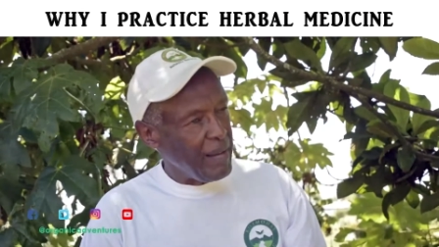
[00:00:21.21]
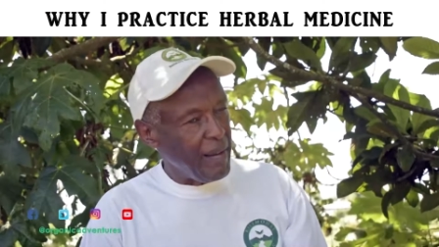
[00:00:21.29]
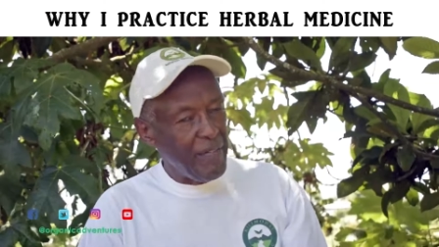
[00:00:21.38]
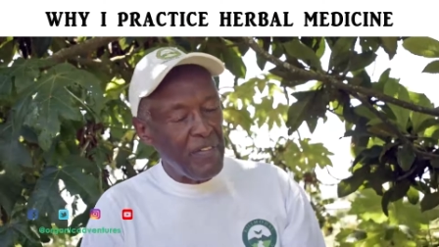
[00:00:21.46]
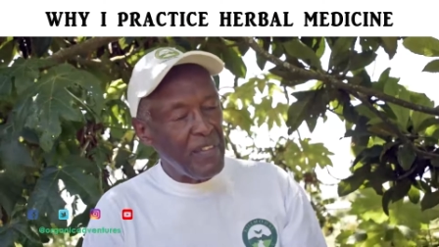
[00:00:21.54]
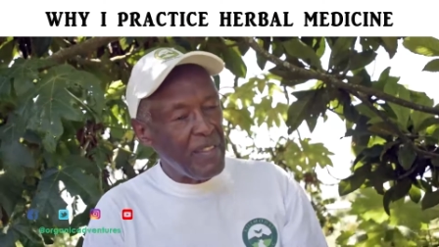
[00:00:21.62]

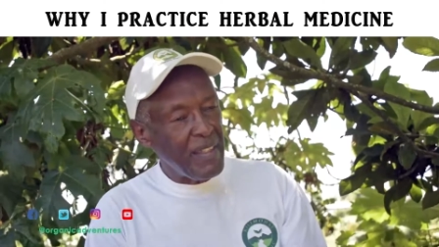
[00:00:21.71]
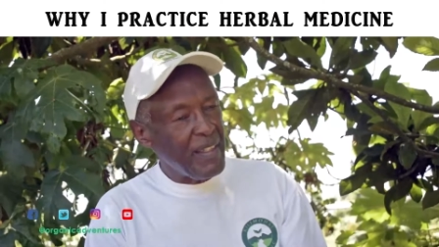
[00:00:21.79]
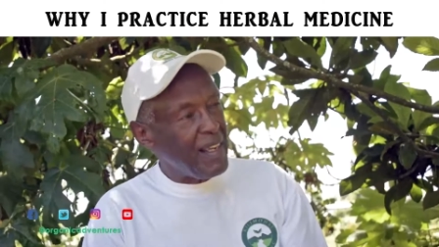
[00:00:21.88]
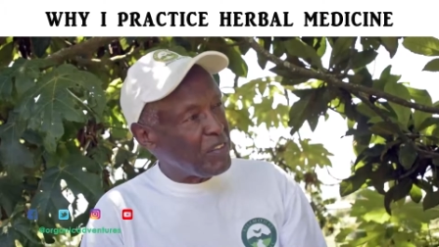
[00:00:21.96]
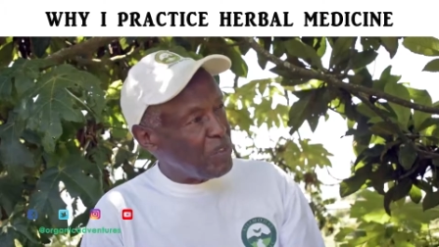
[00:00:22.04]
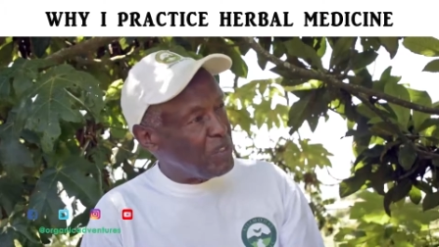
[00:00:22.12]

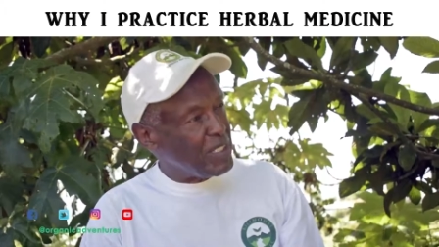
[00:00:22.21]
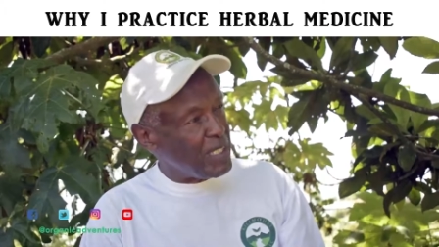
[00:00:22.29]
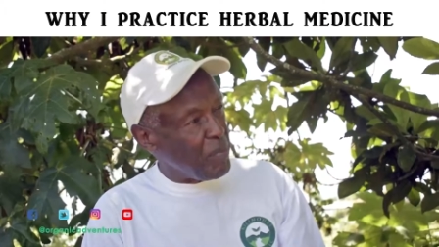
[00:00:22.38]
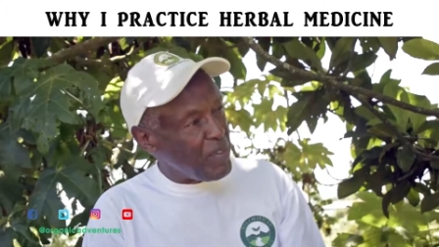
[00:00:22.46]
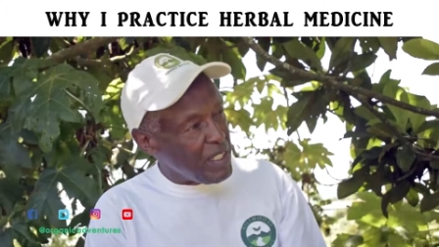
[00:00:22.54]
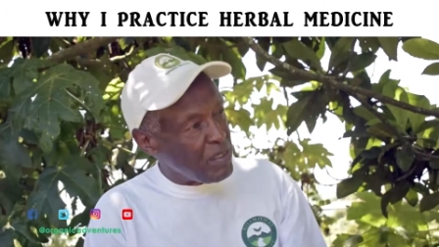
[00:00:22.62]
Everything has got
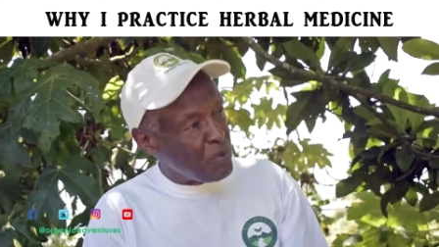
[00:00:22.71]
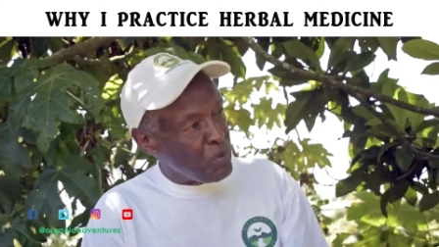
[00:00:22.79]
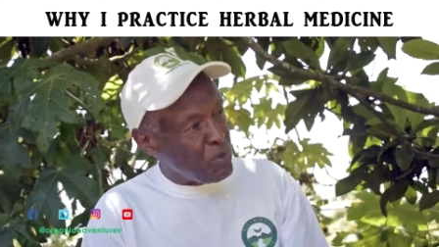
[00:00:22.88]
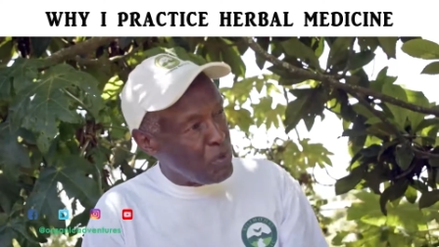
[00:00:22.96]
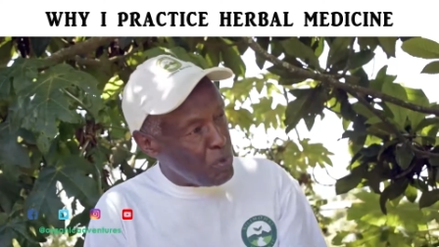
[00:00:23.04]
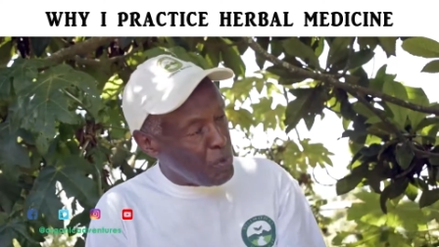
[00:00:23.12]
something
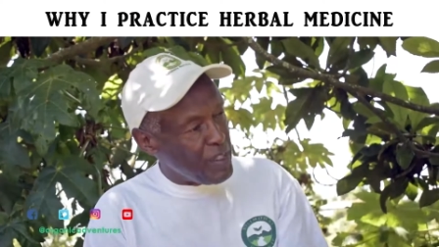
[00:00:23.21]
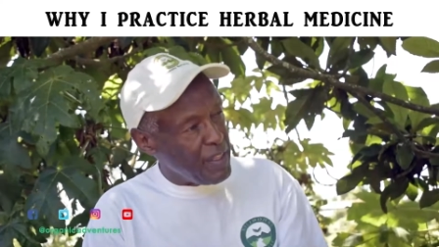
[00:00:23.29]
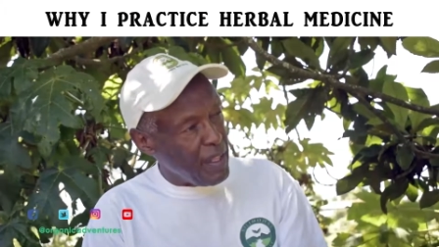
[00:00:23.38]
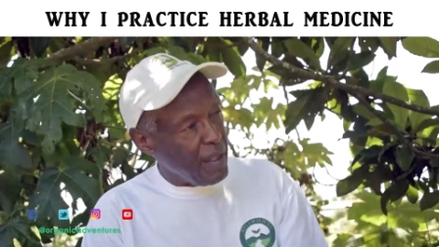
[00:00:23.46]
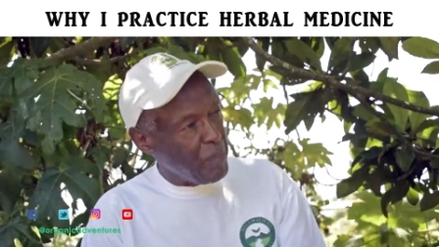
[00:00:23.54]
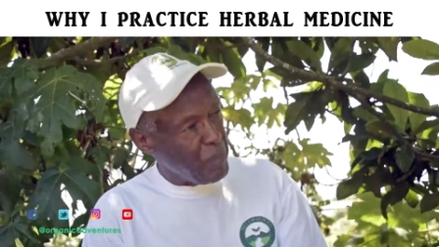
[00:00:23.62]
to do with
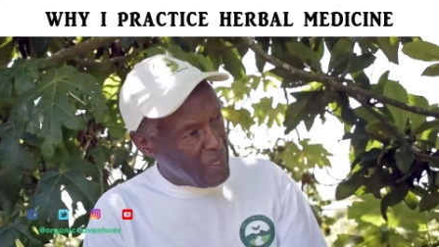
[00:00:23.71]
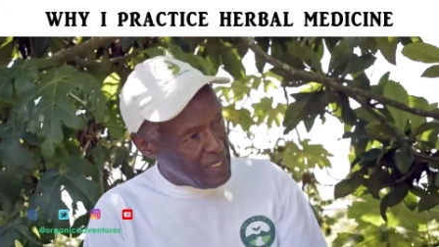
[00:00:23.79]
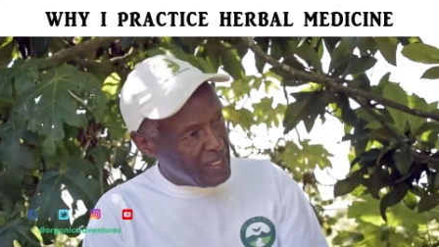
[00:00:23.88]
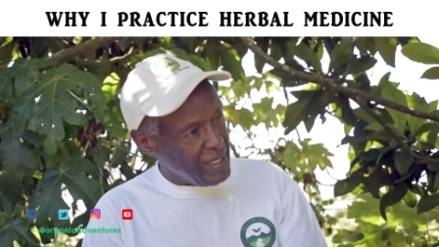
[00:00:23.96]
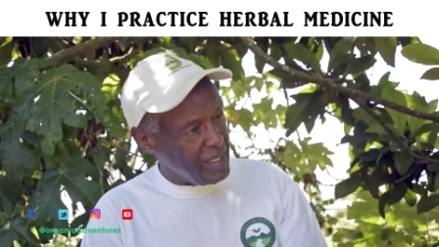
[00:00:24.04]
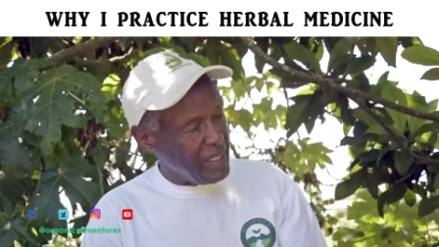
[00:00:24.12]

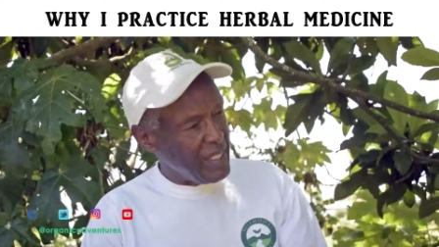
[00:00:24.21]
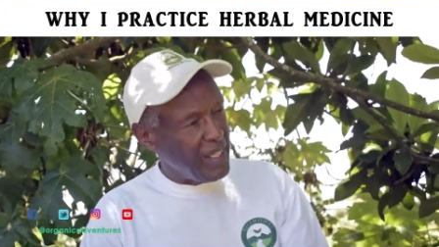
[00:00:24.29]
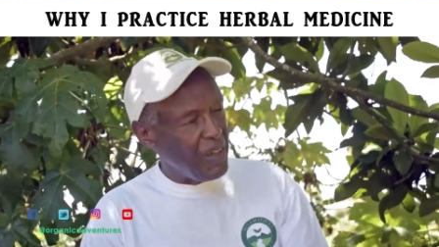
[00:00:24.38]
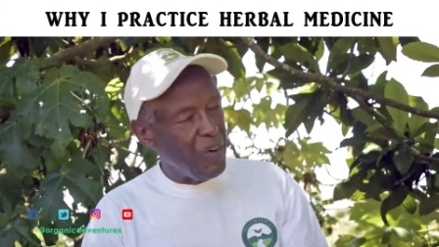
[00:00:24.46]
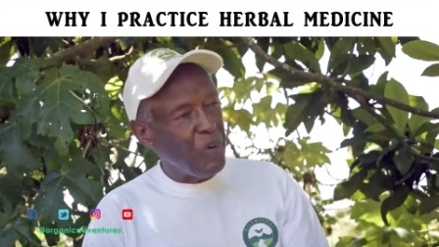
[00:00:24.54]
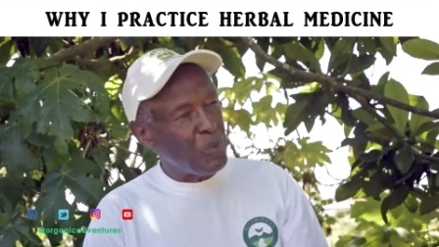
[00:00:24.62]
medicine
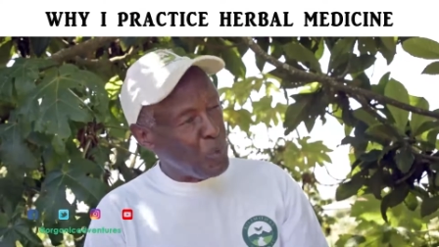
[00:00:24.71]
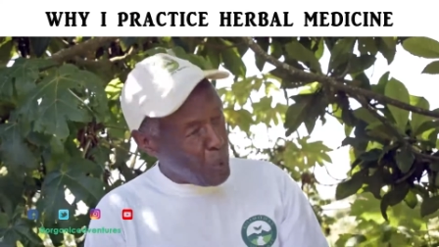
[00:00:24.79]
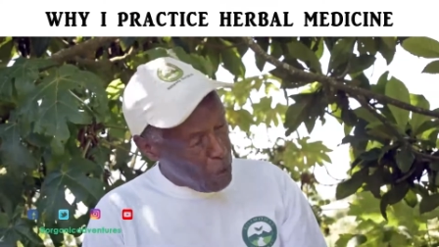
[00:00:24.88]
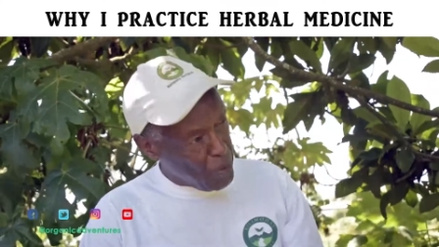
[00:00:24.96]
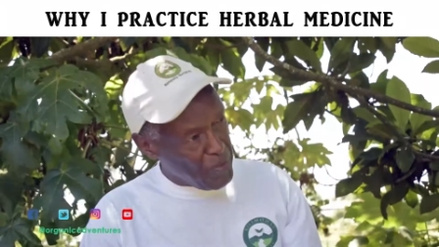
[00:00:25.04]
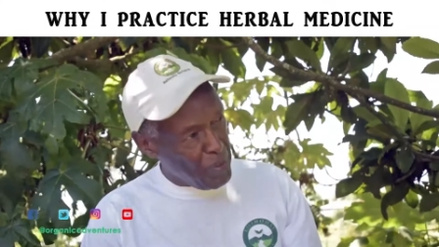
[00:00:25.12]
mm. or to mm.
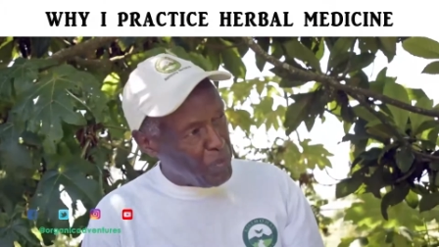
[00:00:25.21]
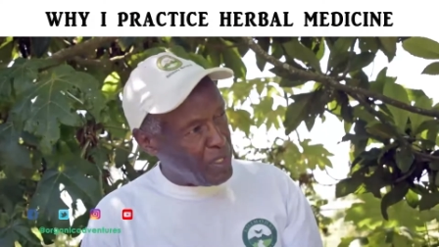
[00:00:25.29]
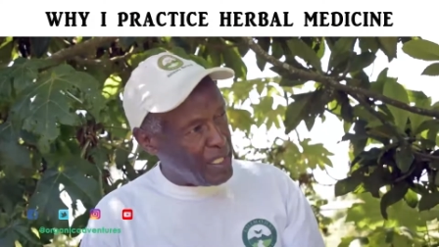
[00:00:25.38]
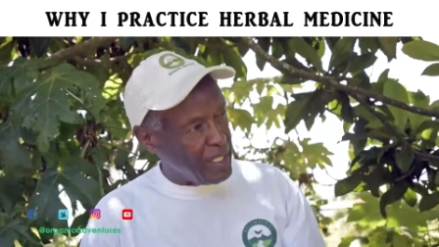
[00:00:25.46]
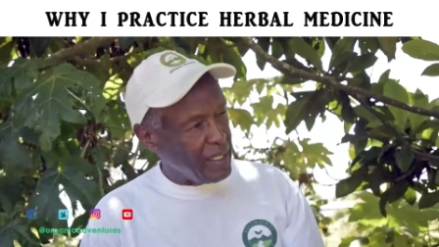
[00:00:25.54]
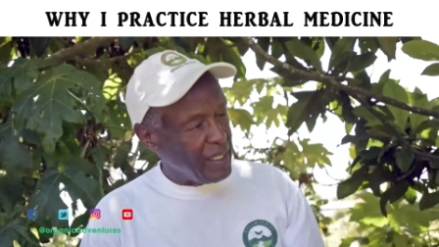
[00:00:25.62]
help the
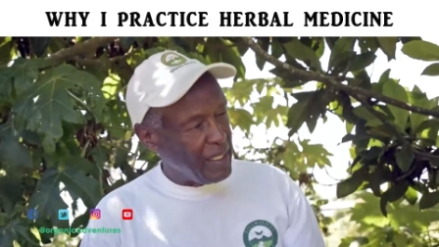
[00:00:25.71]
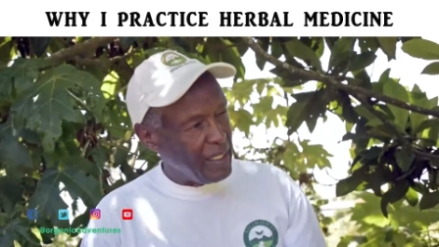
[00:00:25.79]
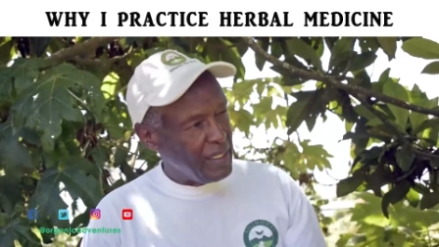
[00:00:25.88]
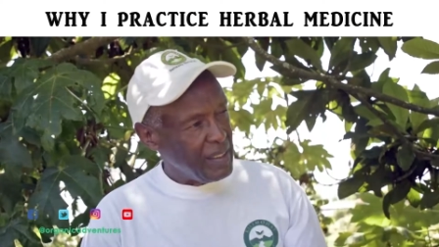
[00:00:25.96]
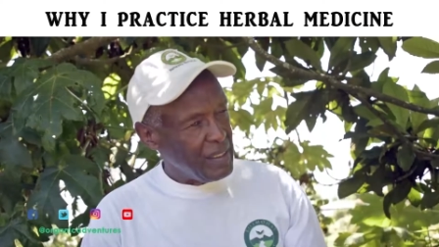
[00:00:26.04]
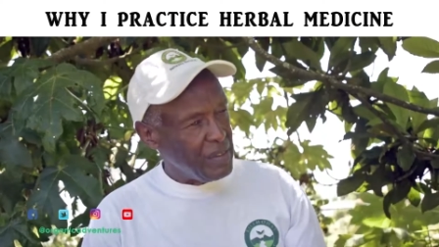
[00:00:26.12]
body. Yeah.